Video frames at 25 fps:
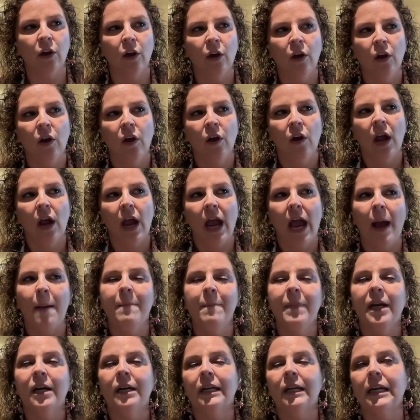like,
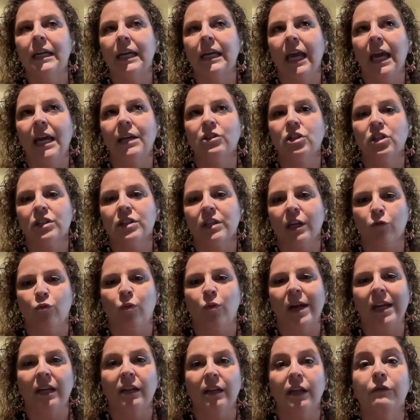America can't just
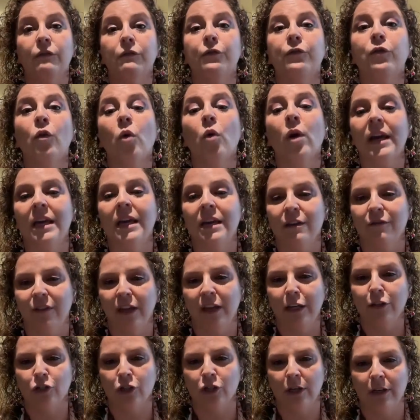like regulate for
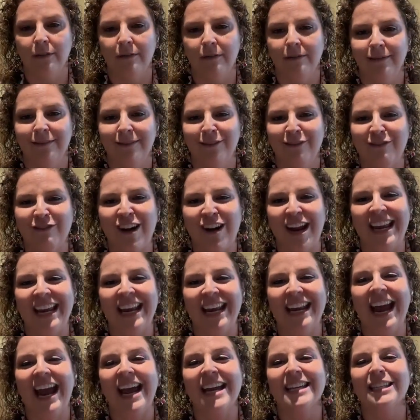innovation,
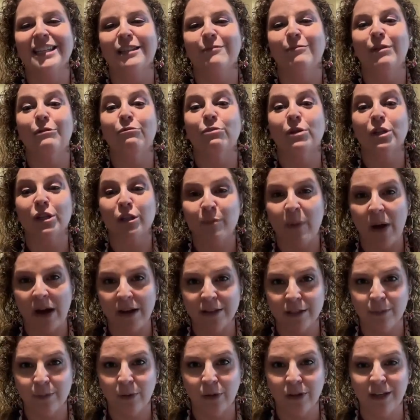right? It has to be
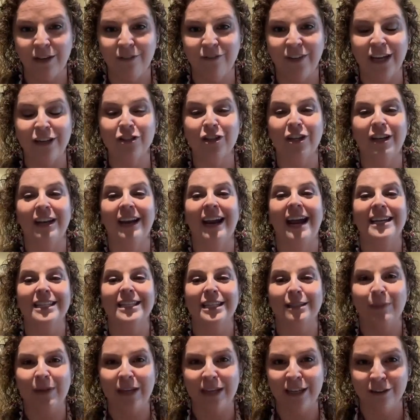responsible innovation. It
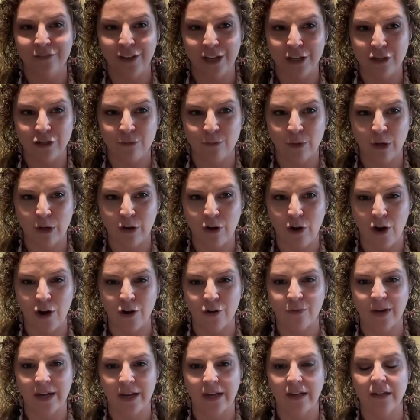has to be innovation with
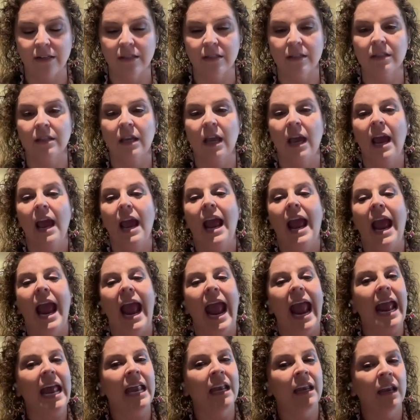guardrails.
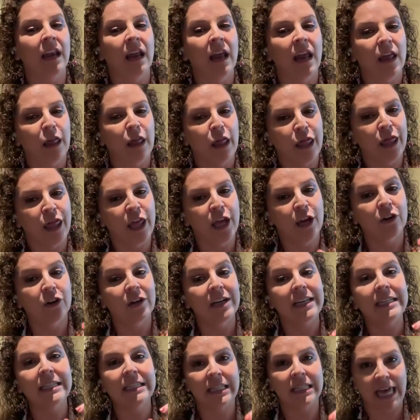And
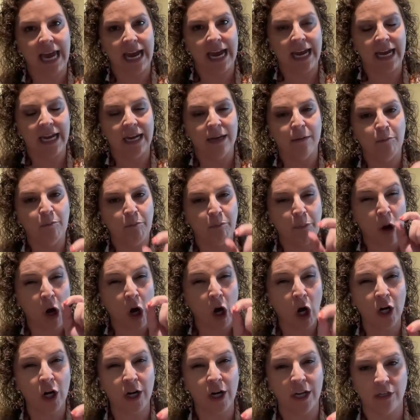there is that
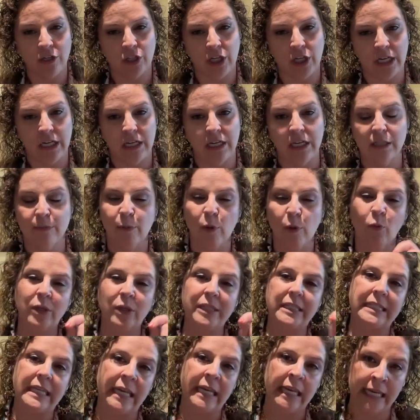part in Genius,
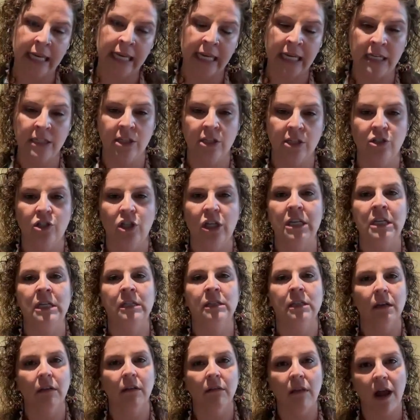but what didn't get into
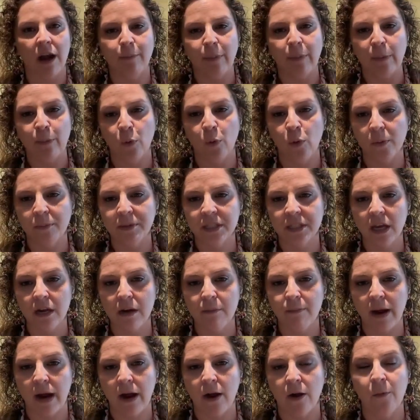Genius that a lot of people were
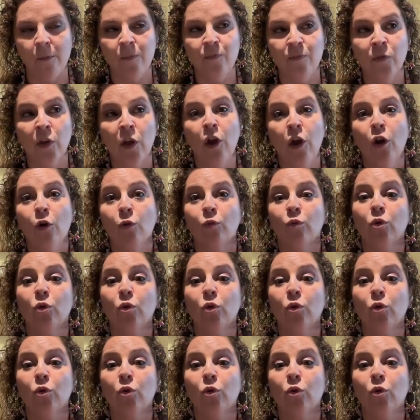upset about